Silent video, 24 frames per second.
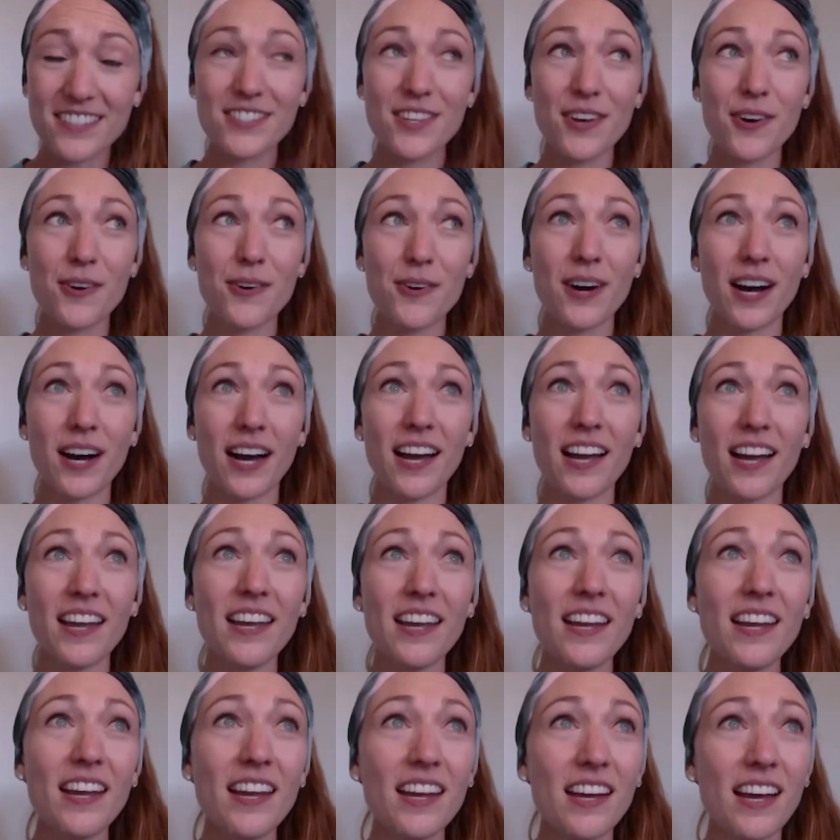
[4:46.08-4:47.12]
so
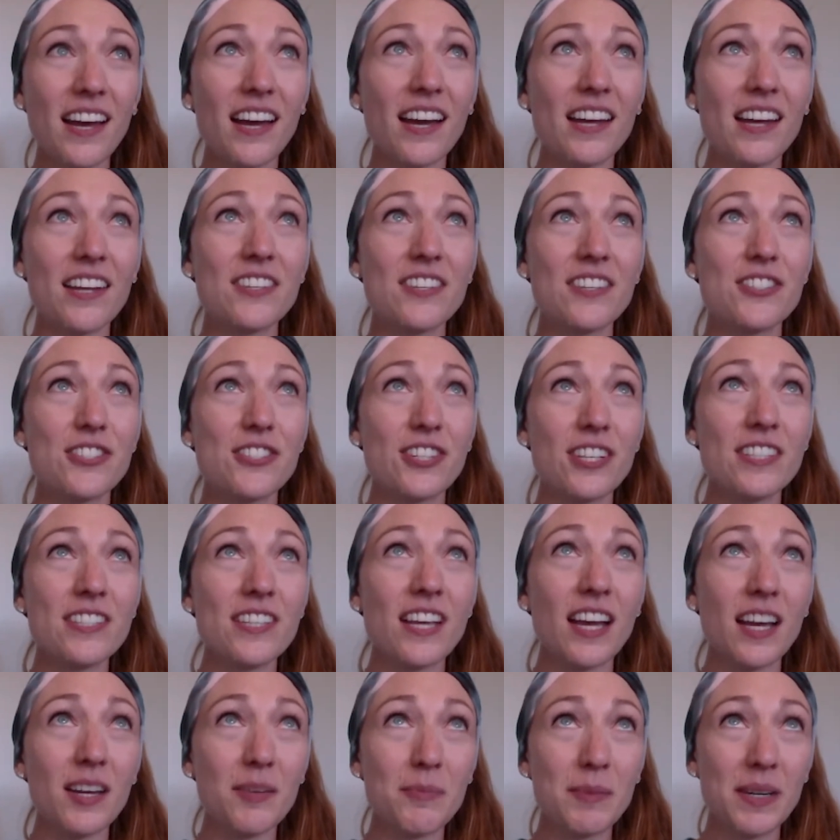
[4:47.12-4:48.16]
I had just
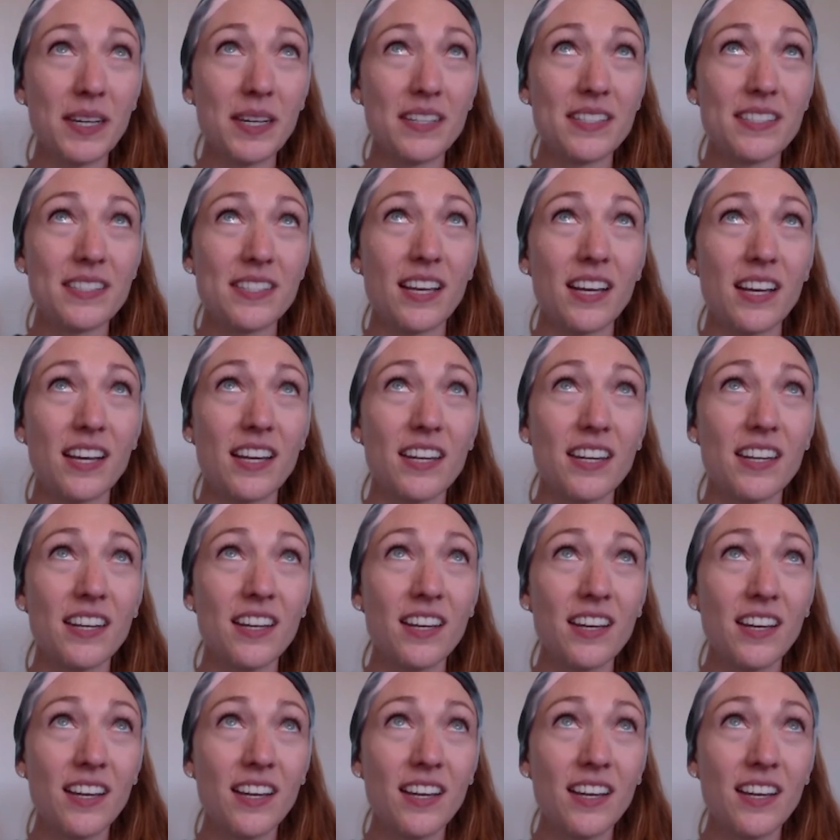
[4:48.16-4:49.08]
had my son